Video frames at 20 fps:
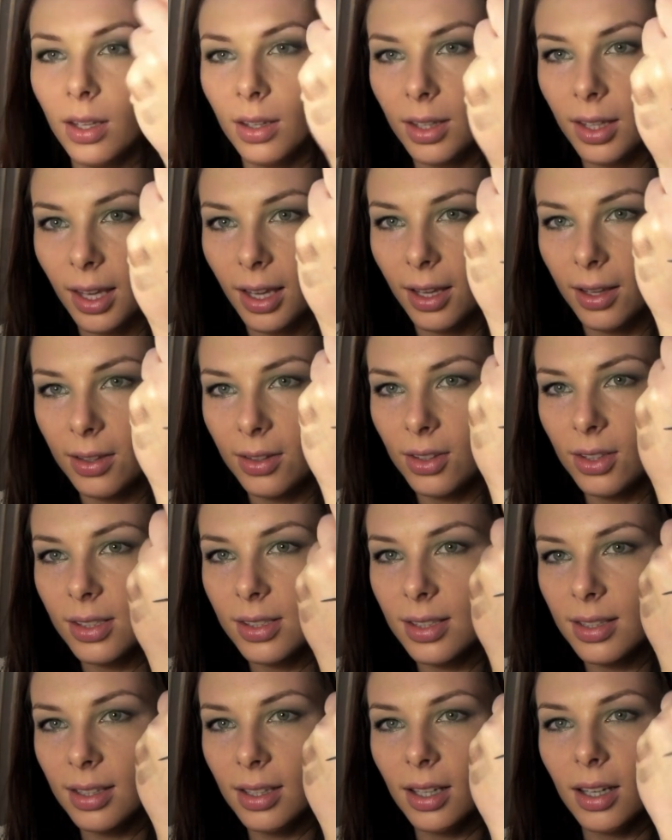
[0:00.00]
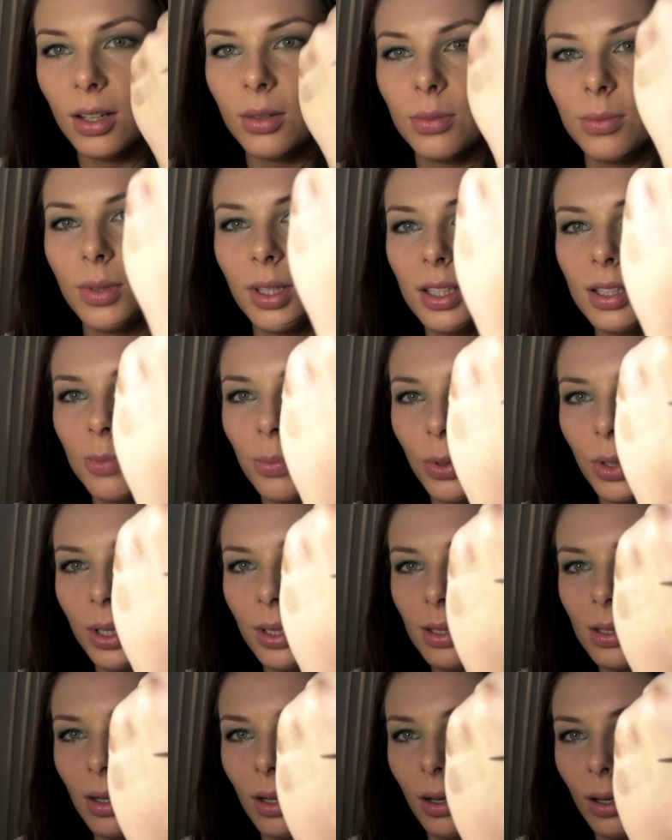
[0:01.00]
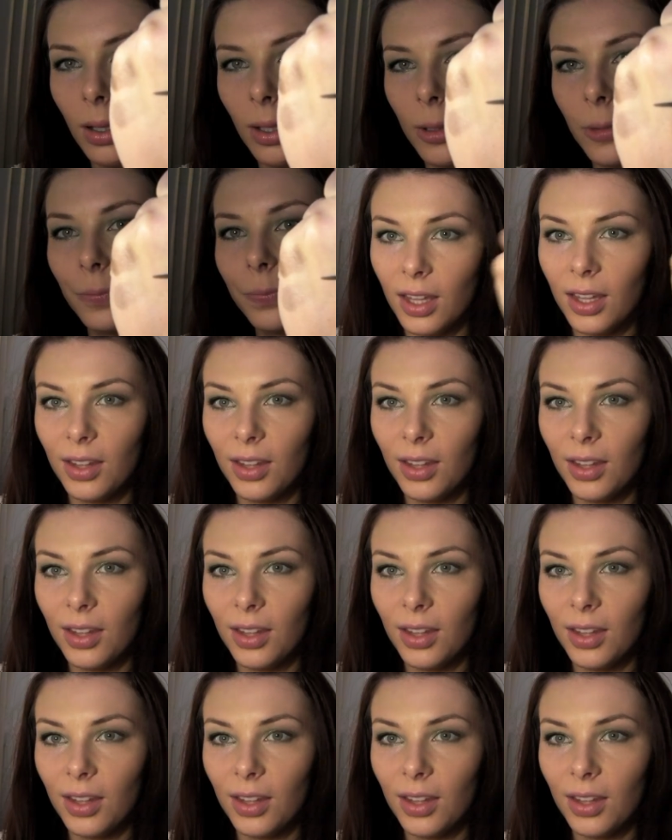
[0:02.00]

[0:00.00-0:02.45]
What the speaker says: Okay, you can see how it's pretty dark.